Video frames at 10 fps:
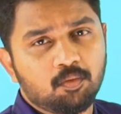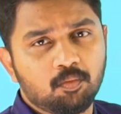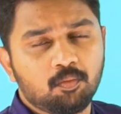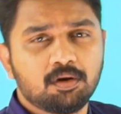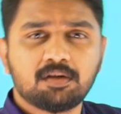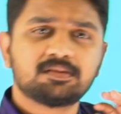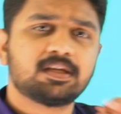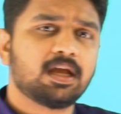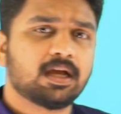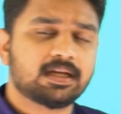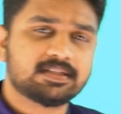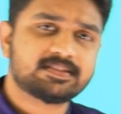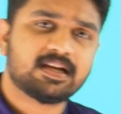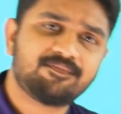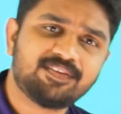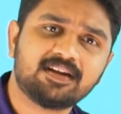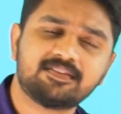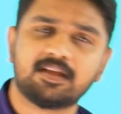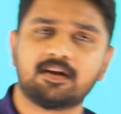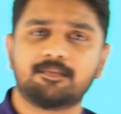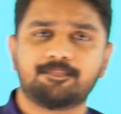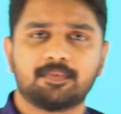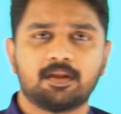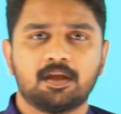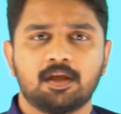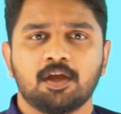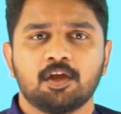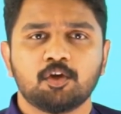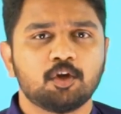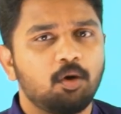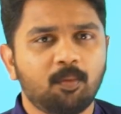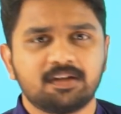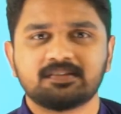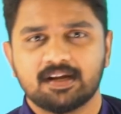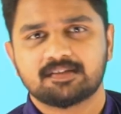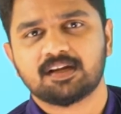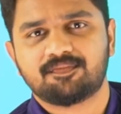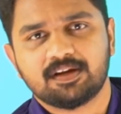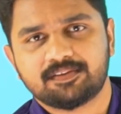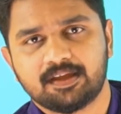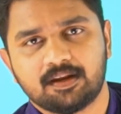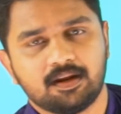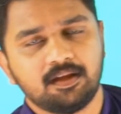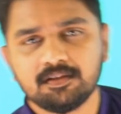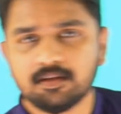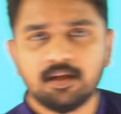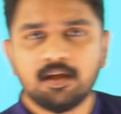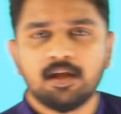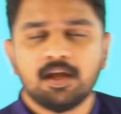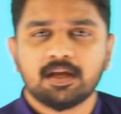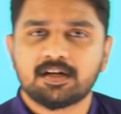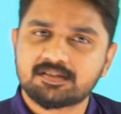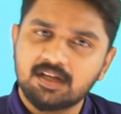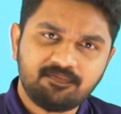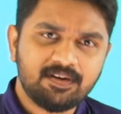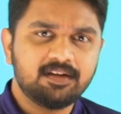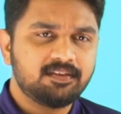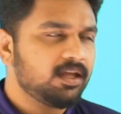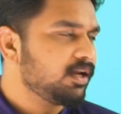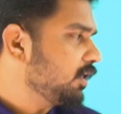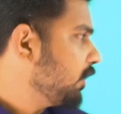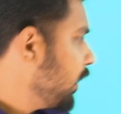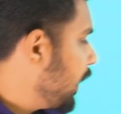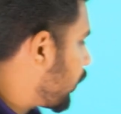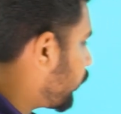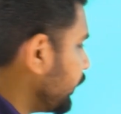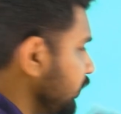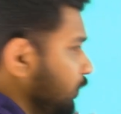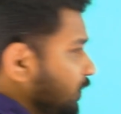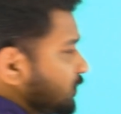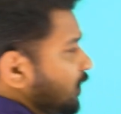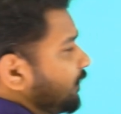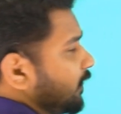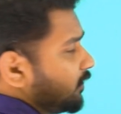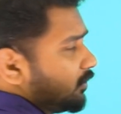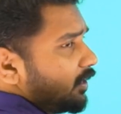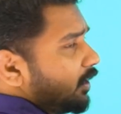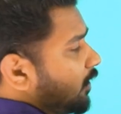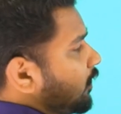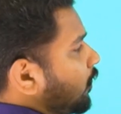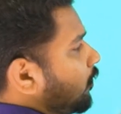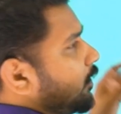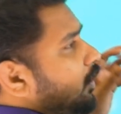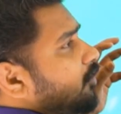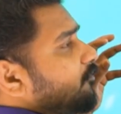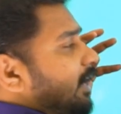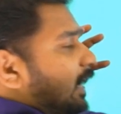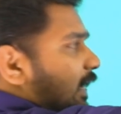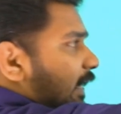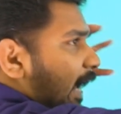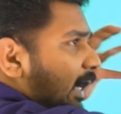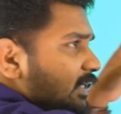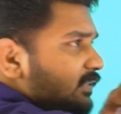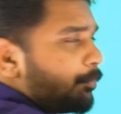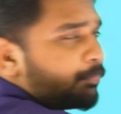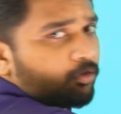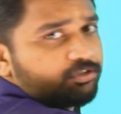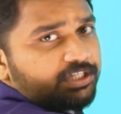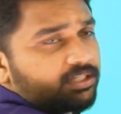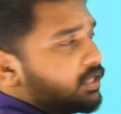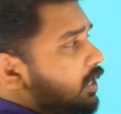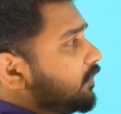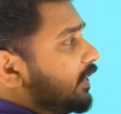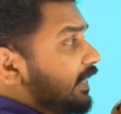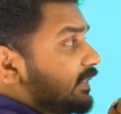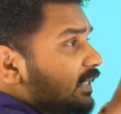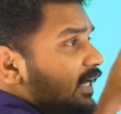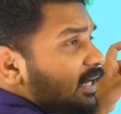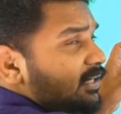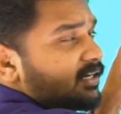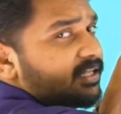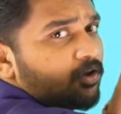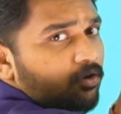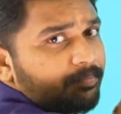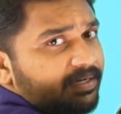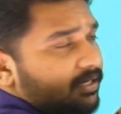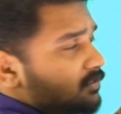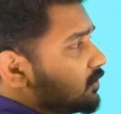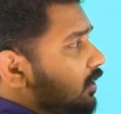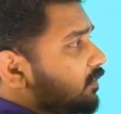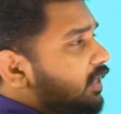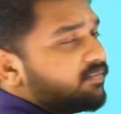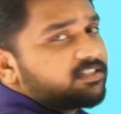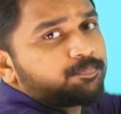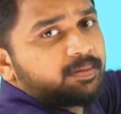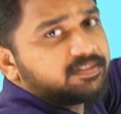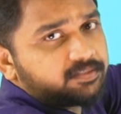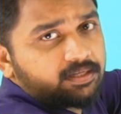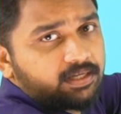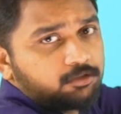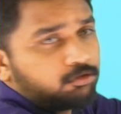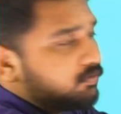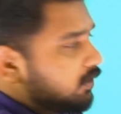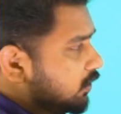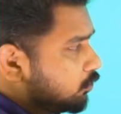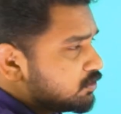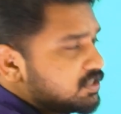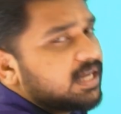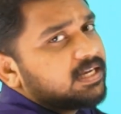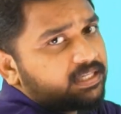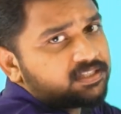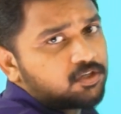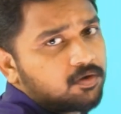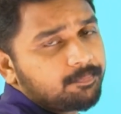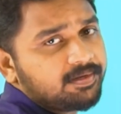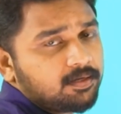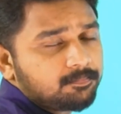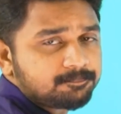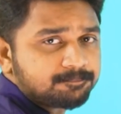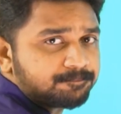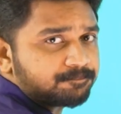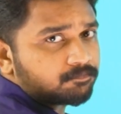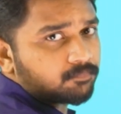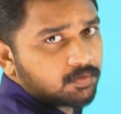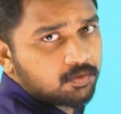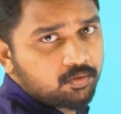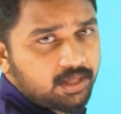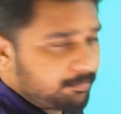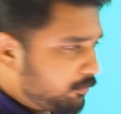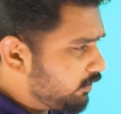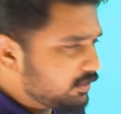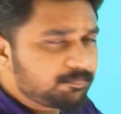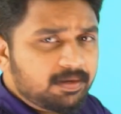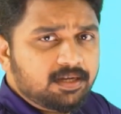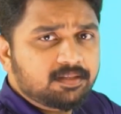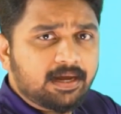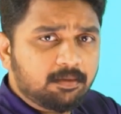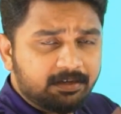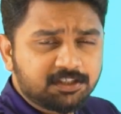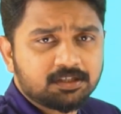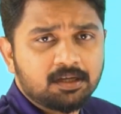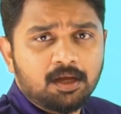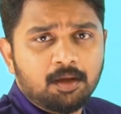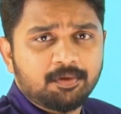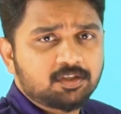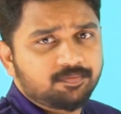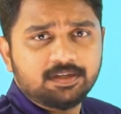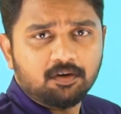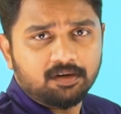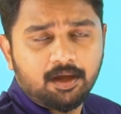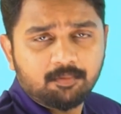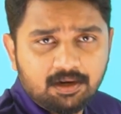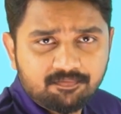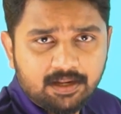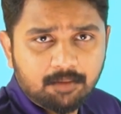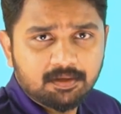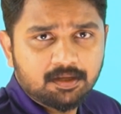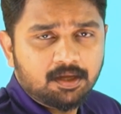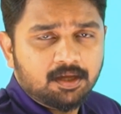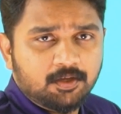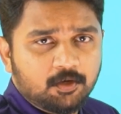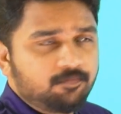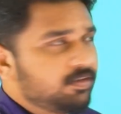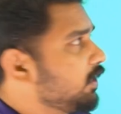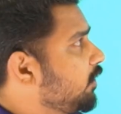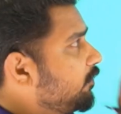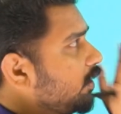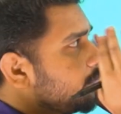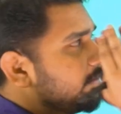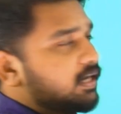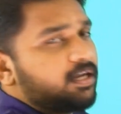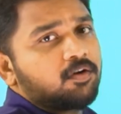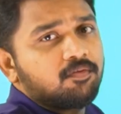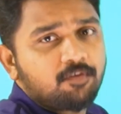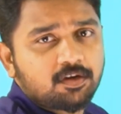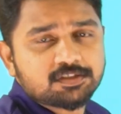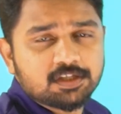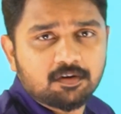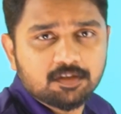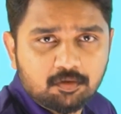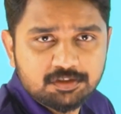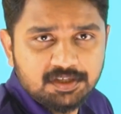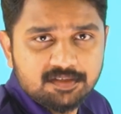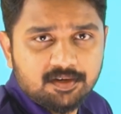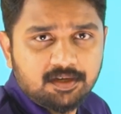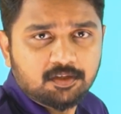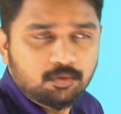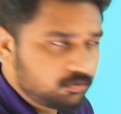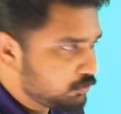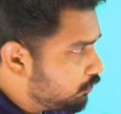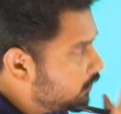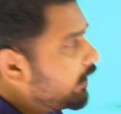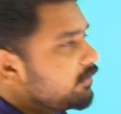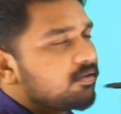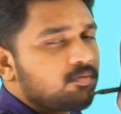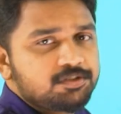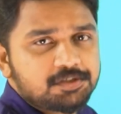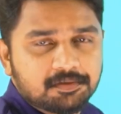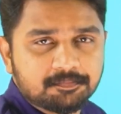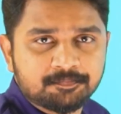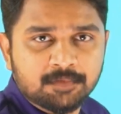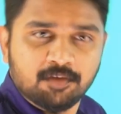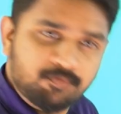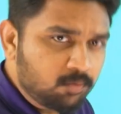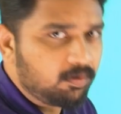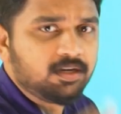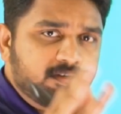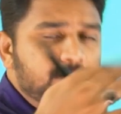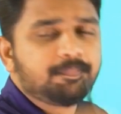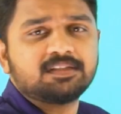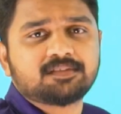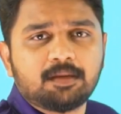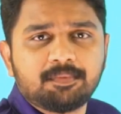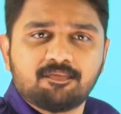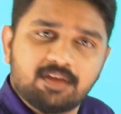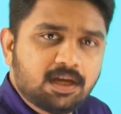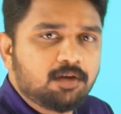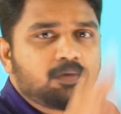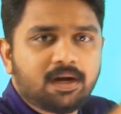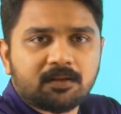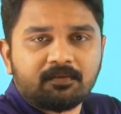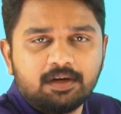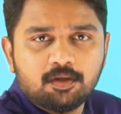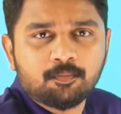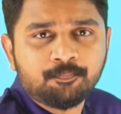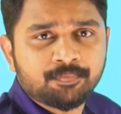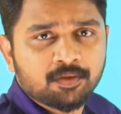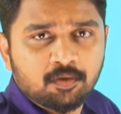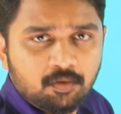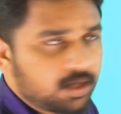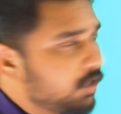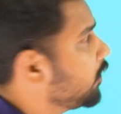What is crystal field theory? You know what is crystal field theory, right? Crystal field theory, according to crystal field theory, when a ligand is approaching the degenerate d orbitals, they will split into T2G and EG orbital. Okay, I'm not explaining that much because we don't have enough time. We are mainly focusing on the questions, right? You should get the question. If you want, please tell me. We can do another video. Okay.